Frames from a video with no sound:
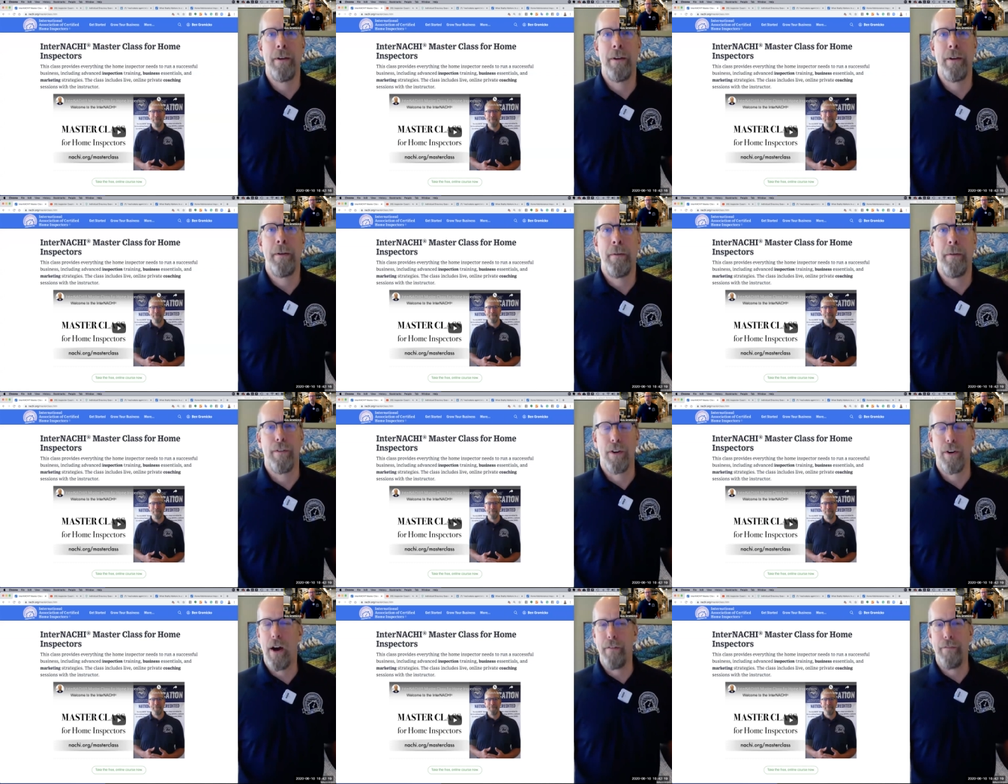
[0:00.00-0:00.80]
for
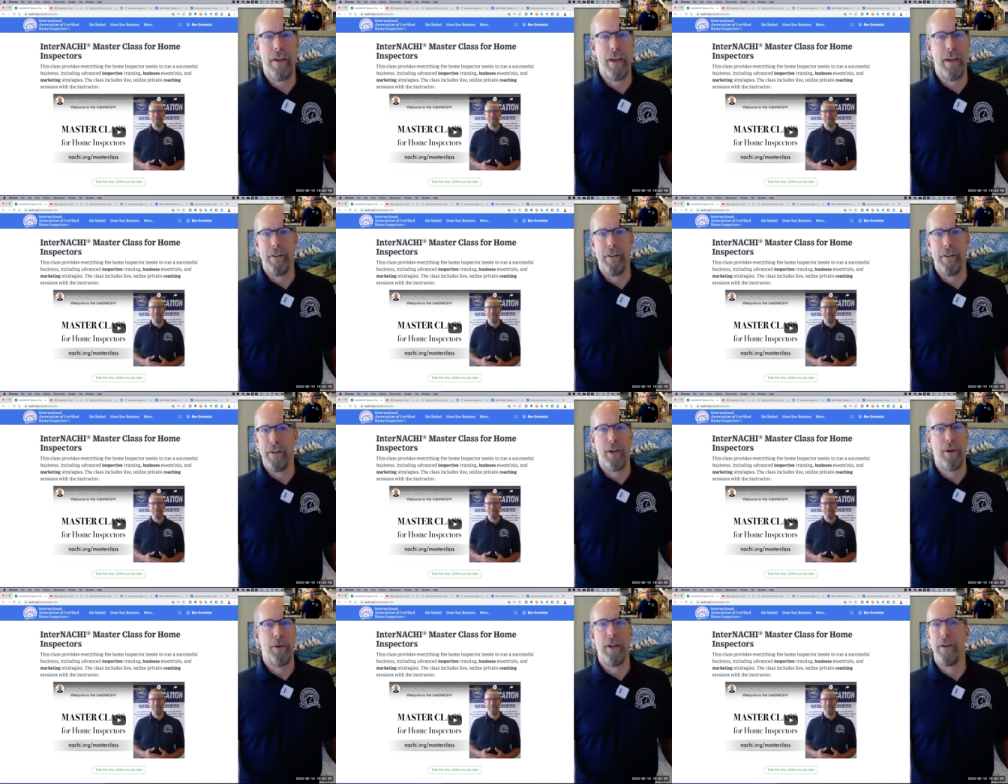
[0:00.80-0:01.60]
coffee and a
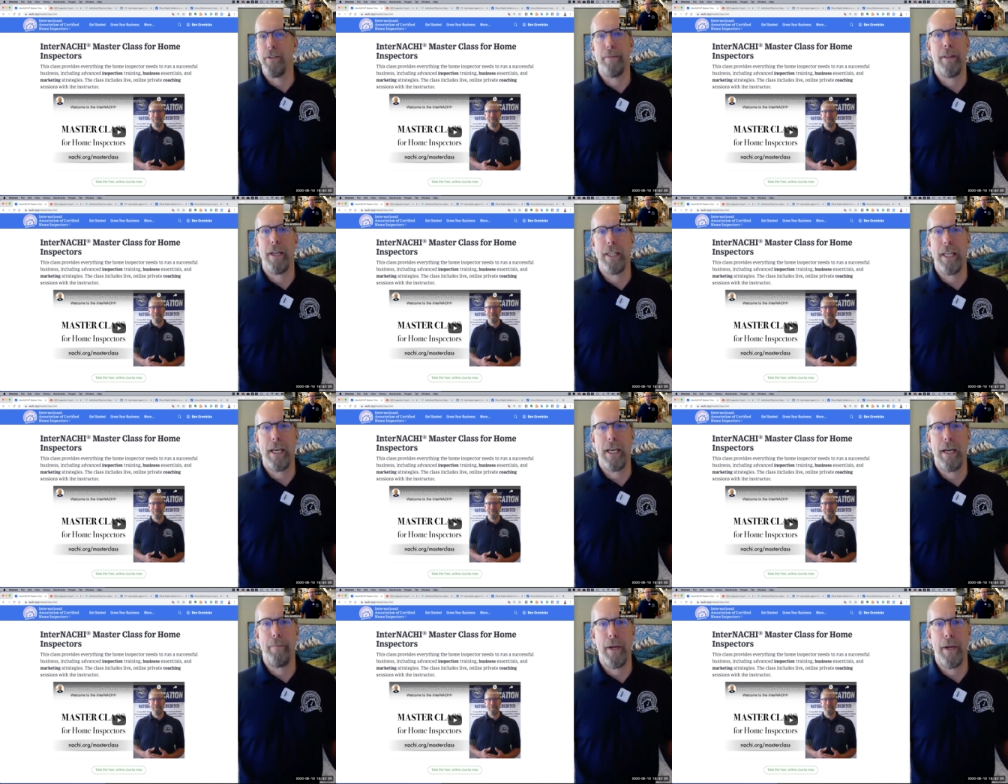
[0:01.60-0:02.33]
donut or something like that. But